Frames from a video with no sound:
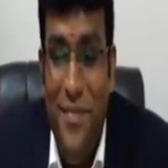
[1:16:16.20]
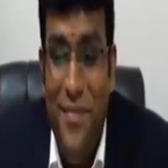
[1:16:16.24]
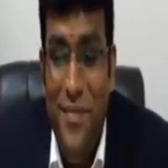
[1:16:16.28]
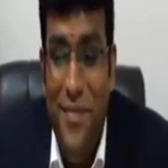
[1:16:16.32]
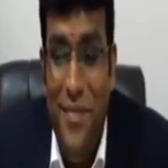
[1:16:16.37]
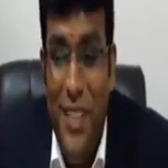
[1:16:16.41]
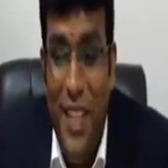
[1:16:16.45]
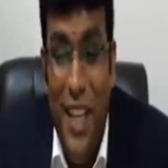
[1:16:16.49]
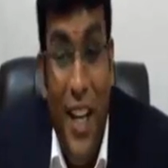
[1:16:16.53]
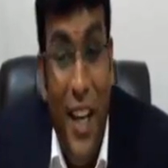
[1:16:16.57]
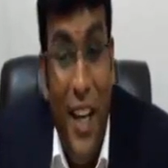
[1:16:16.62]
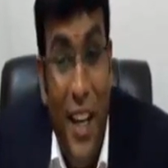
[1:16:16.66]

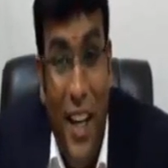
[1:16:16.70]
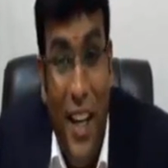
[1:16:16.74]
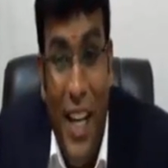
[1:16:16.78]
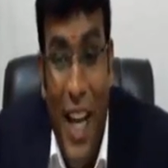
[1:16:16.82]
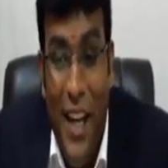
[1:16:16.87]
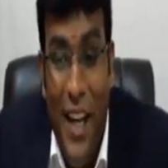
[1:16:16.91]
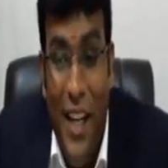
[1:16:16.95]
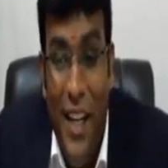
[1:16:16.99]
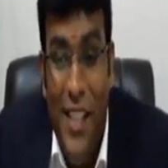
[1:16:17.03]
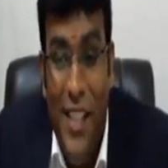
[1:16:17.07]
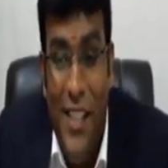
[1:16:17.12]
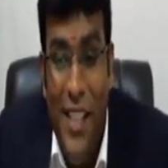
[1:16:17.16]
Getting
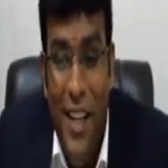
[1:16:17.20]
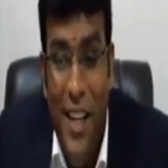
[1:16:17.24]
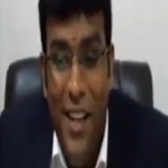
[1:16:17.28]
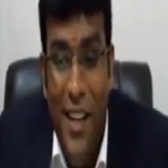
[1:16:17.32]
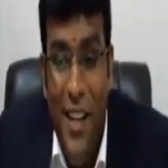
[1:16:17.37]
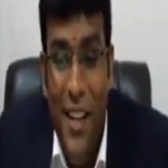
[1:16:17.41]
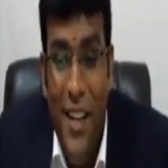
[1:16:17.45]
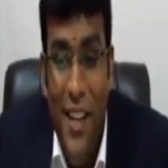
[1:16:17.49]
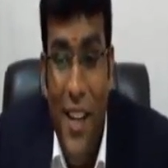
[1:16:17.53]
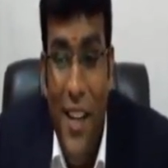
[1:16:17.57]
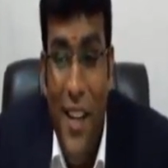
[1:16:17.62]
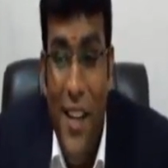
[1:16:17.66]
clarity, sir?
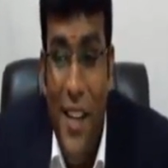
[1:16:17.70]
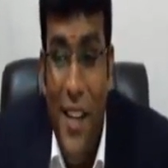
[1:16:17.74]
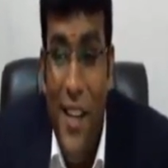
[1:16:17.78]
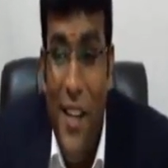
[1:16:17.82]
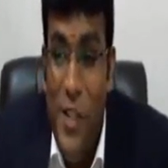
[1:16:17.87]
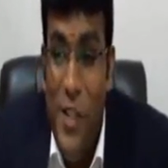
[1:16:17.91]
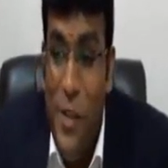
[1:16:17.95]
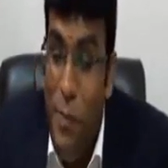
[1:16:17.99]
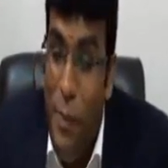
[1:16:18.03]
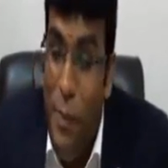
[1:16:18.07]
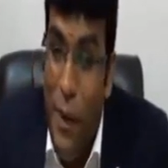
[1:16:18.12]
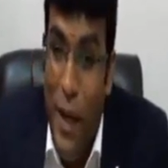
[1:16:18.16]

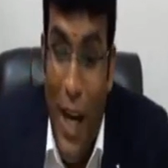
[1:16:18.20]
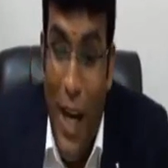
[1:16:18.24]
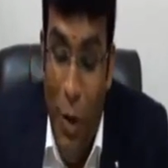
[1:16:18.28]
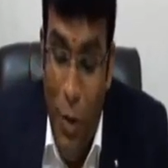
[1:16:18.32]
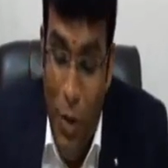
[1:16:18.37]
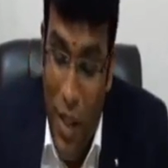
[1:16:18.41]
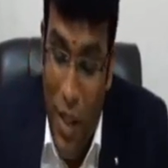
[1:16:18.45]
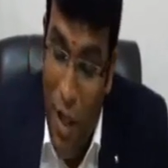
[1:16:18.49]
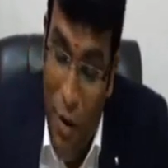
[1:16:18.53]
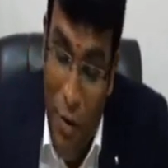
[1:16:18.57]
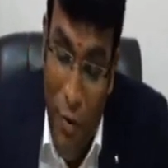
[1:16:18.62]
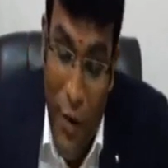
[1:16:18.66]
Speak
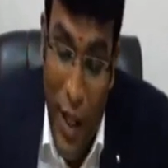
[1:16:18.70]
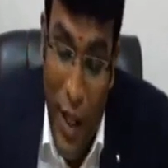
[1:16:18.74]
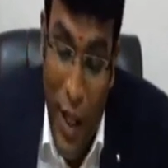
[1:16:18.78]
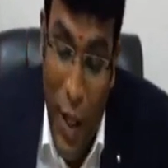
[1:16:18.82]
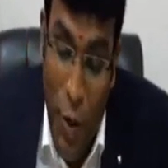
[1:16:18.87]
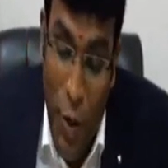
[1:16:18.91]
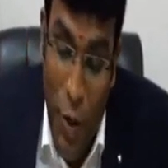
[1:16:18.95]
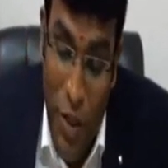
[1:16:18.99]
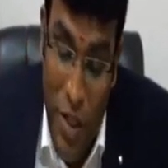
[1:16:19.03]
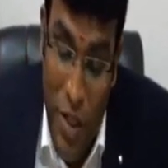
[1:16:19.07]
out. Very good.